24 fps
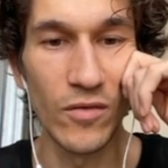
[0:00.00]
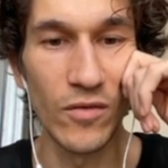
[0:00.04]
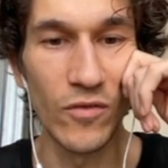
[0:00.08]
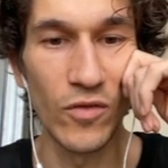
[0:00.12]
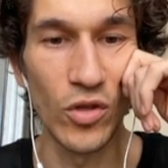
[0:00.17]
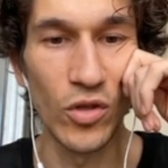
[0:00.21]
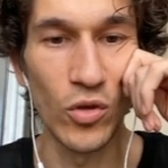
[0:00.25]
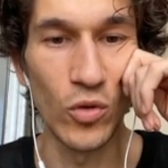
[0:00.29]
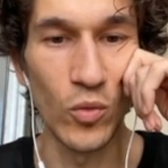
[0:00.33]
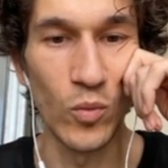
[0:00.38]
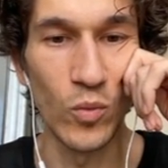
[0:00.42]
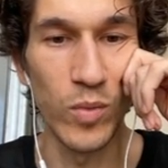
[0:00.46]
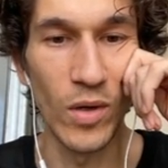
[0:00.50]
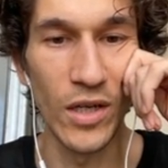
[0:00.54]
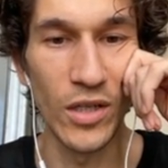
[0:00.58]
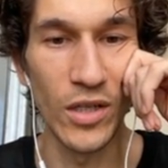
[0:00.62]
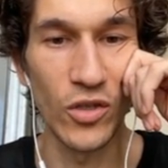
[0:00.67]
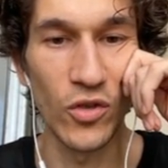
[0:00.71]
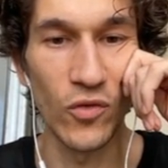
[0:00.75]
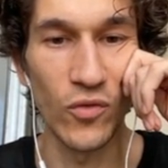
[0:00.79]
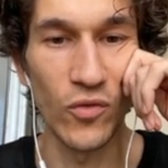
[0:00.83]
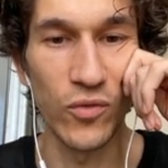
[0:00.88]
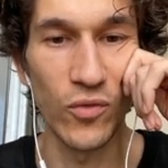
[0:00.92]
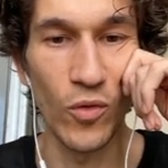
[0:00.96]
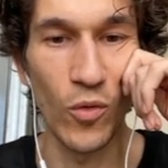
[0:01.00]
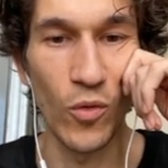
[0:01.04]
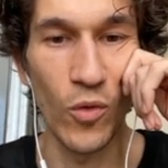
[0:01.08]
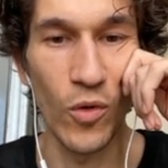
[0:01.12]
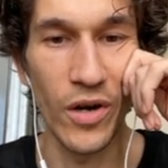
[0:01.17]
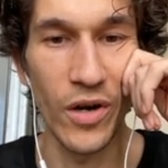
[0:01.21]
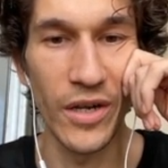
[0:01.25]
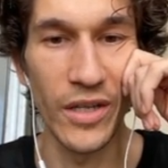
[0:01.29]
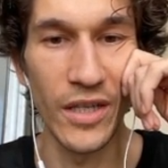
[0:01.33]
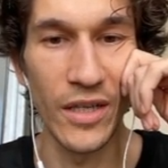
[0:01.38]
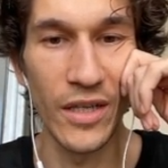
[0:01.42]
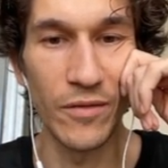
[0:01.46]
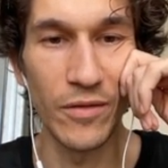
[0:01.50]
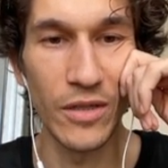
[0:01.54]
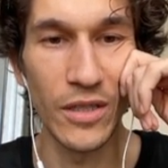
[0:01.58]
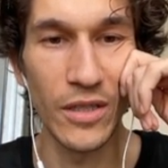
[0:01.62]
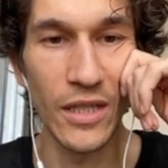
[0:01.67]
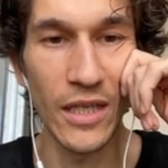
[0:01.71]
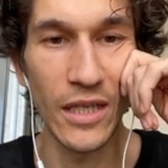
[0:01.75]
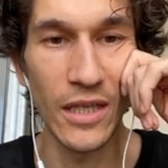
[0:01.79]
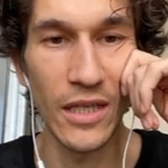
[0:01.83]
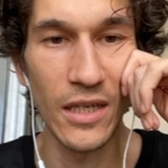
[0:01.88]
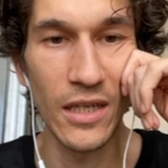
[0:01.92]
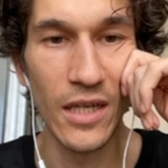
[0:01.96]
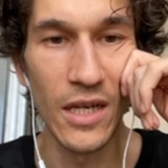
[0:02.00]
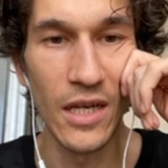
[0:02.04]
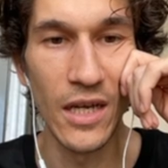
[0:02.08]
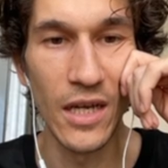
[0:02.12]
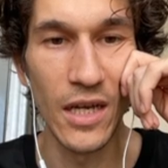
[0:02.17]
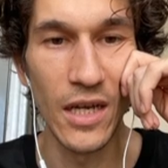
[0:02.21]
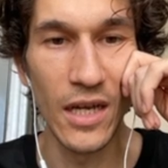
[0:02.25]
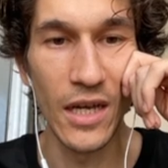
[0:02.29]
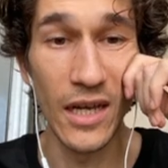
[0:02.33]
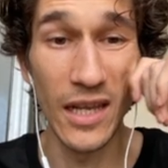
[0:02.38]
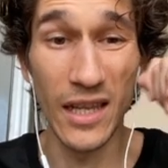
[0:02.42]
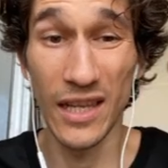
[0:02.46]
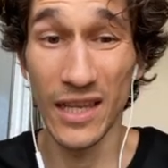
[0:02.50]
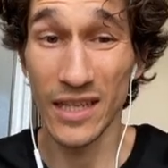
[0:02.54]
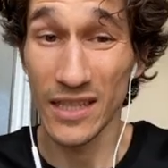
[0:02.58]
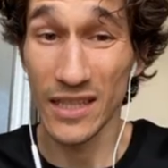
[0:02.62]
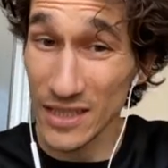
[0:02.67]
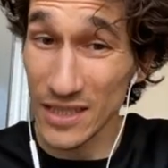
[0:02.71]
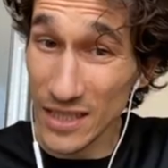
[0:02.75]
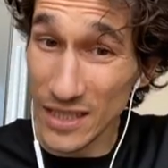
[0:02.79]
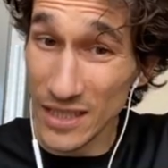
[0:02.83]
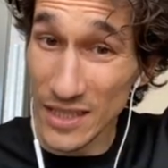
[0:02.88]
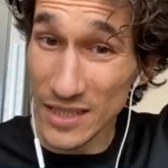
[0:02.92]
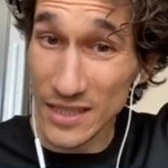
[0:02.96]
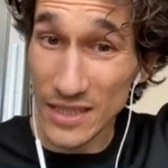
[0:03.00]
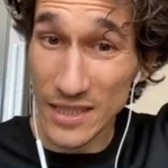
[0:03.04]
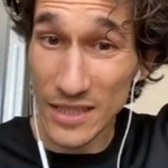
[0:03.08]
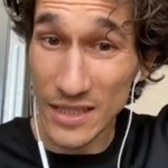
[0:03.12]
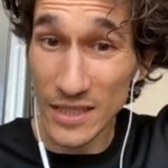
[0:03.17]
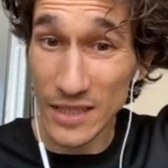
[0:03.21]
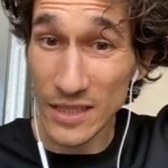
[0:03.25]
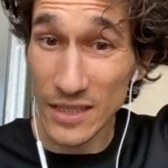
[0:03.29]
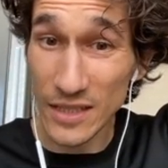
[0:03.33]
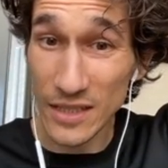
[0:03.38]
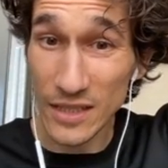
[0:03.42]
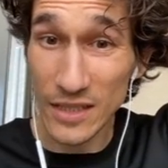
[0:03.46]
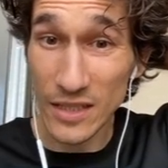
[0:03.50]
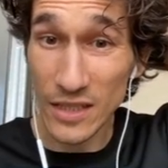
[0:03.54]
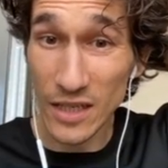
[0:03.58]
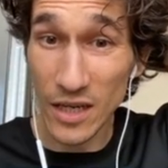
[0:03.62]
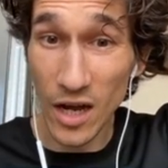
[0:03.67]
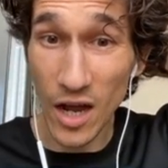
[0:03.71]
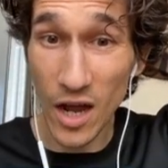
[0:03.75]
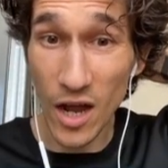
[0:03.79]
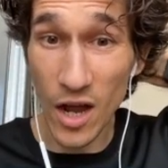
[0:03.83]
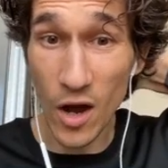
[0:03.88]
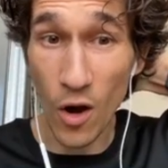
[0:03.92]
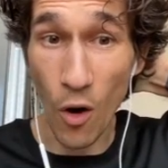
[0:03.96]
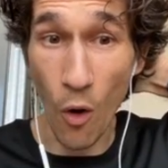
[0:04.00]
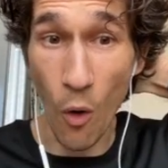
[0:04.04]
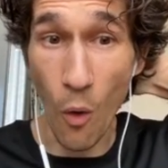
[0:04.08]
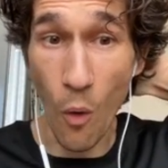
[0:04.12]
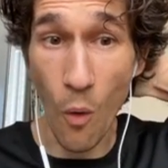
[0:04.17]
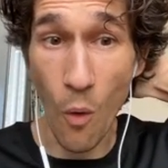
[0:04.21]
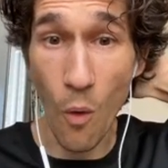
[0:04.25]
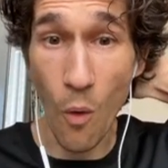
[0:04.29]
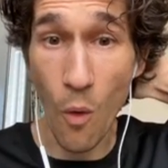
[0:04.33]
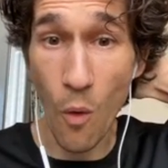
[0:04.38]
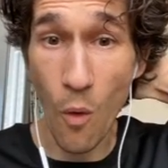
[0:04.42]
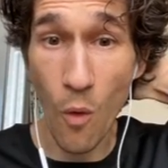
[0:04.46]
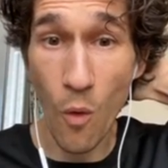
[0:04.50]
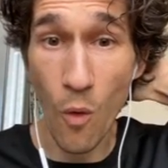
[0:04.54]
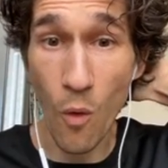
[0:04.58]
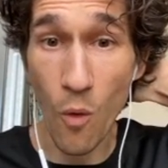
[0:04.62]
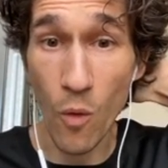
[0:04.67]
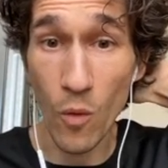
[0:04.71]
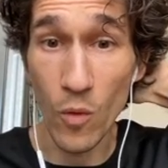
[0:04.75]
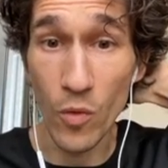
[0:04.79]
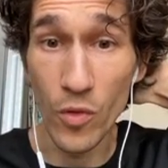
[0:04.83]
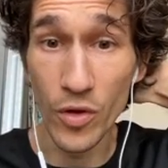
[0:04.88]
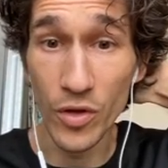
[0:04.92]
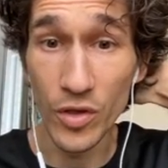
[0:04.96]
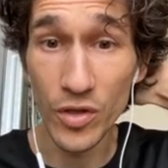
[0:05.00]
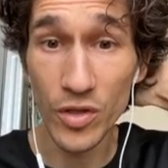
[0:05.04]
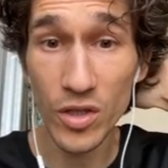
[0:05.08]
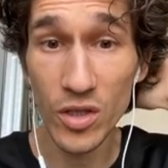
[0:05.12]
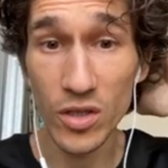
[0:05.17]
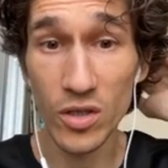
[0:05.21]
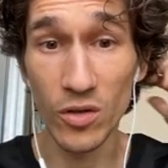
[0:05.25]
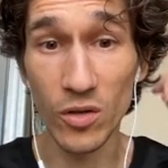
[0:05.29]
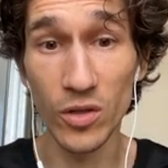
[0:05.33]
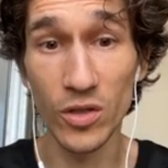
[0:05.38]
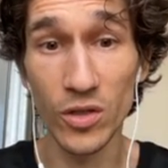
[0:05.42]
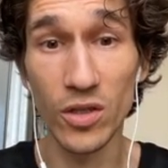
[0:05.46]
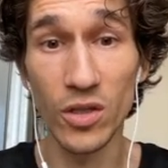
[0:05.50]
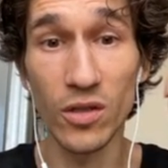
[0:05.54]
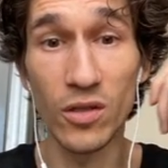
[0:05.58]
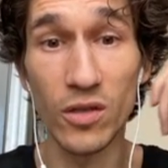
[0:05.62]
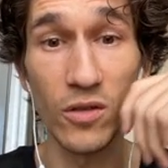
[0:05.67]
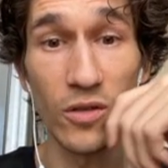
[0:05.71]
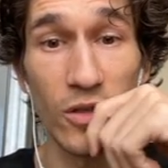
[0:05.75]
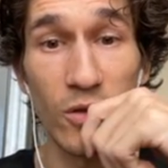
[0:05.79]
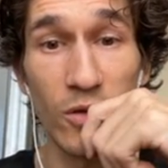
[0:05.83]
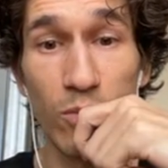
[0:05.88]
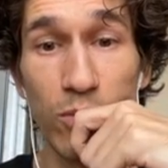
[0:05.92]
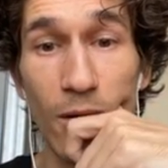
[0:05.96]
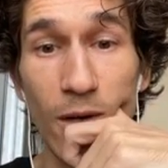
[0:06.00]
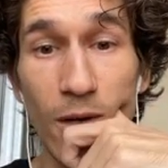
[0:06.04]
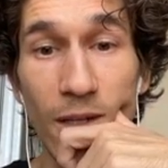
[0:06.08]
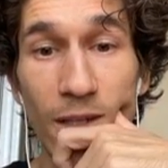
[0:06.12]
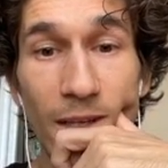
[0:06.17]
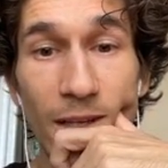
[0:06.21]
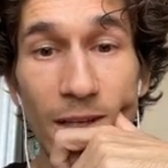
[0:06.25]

to a bunch of ore and everything and let's get uh, oh this is also a good spot